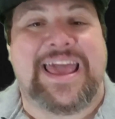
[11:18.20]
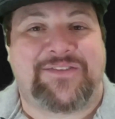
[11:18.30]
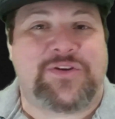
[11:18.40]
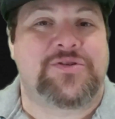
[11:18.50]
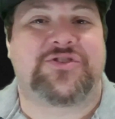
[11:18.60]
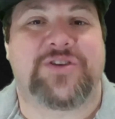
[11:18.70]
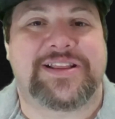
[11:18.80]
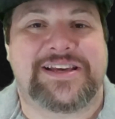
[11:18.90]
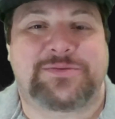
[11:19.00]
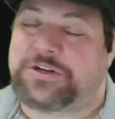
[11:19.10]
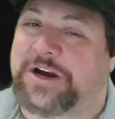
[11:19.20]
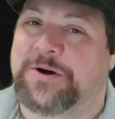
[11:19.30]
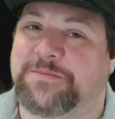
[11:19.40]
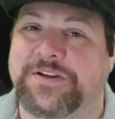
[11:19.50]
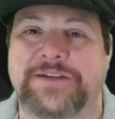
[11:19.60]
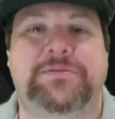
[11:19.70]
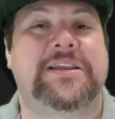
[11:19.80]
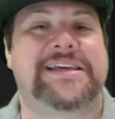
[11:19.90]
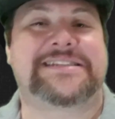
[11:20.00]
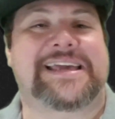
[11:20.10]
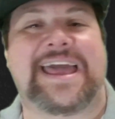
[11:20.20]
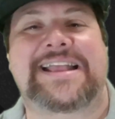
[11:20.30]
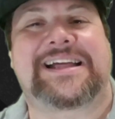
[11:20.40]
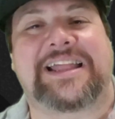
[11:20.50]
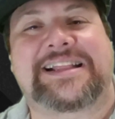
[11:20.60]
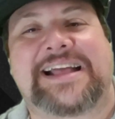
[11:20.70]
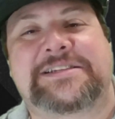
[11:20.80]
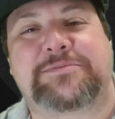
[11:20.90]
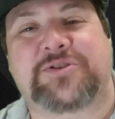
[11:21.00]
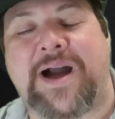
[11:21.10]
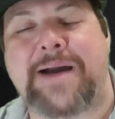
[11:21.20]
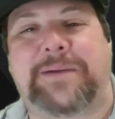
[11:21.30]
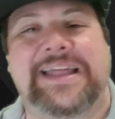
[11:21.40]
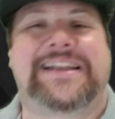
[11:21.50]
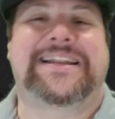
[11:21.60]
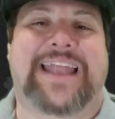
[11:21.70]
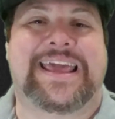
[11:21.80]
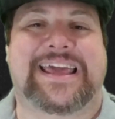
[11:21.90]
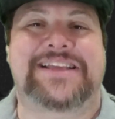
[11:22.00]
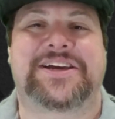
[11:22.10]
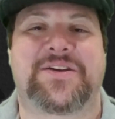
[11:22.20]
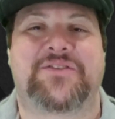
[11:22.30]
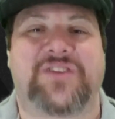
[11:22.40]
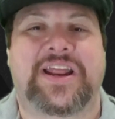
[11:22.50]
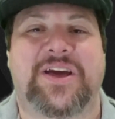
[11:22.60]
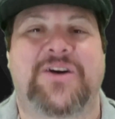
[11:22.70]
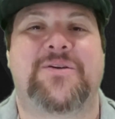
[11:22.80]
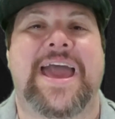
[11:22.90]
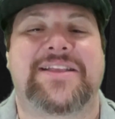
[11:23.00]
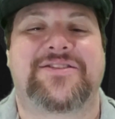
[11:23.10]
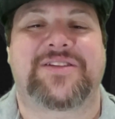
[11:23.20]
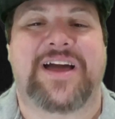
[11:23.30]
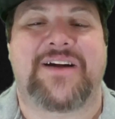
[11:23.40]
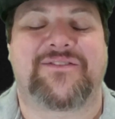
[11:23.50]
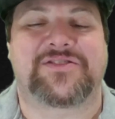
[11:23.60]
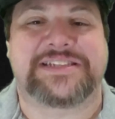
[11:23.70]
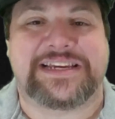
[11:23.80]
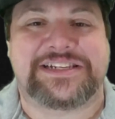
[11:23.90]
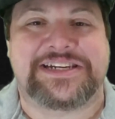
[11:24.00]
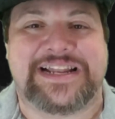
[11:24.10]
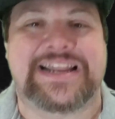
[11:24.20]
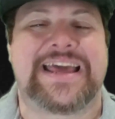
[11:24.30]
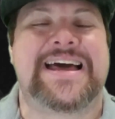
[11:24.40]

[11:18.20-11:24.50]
If you enjoyed this, which I hope you did, please, again, click that subscribe button, like and share the video, enter the conversation.